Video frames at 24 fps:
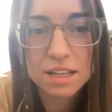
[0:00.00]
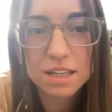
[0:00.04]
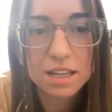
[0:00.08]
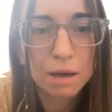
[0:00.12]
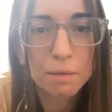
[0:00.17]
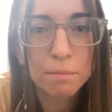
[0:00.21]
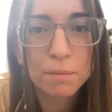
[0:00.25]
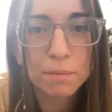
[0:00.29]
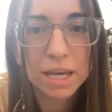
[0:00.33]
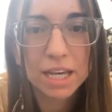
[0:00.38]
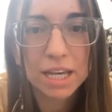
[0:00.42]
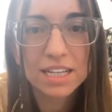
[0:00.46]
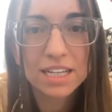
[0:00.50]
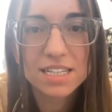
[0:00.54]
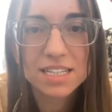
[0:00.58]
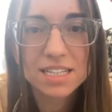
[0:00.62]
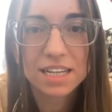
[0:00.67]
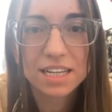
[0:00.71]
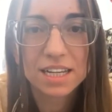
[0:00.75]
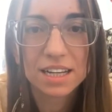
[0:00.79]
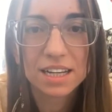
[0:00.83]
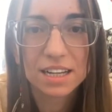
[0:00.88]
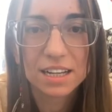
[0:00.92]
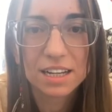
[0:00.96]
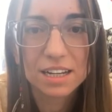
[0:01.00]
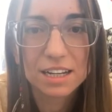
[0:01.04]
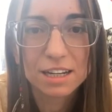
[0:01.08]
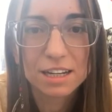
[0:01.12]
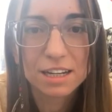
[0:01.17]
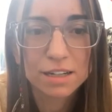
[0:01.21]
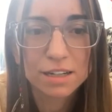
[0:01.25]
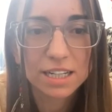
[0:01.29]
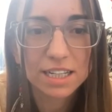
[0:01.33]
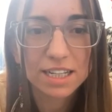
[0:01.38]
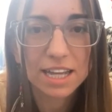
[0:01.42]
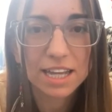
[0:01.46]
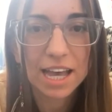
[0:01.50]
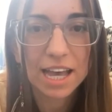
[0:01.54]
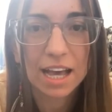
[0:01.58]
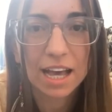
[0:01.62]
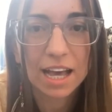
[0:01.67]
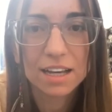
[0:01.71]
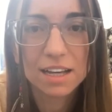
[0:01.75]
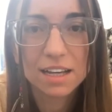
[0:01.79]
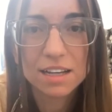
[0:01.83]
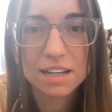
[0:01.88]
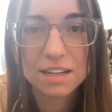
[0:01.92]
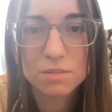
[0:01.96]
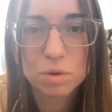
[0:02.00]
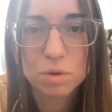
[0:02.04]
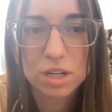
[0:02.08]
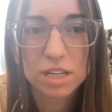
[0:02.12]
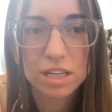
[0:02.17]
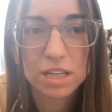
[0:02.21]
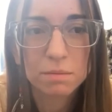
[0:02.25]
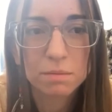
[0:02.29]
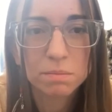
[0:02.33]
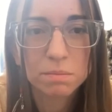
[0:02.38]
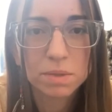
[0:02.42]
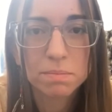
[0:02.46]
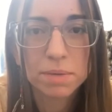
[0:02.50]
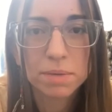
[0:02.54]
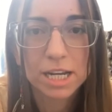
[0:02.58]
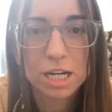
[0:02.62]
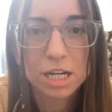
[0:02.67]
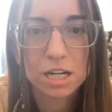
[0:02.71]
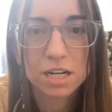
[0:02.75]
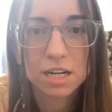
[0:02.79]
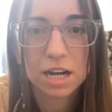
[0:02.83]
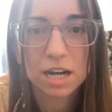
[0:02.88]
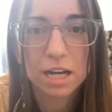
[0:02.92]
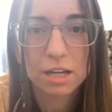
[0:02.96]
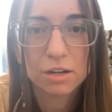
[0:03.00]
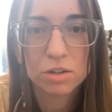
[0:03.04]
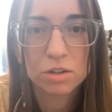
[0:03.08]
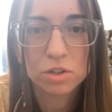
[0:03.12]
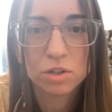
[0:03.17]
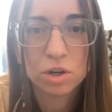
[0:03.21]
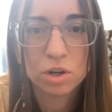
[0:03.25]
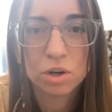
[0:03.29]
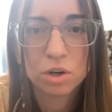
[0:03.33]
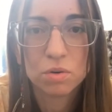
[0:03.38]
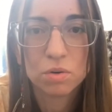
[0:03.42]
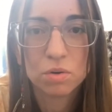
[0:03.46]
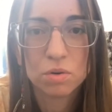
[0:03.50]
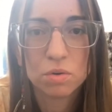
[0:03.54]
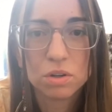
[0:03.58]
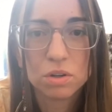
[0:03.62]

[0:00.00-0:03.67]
Amazing. Green egg. What can be better? I don't know.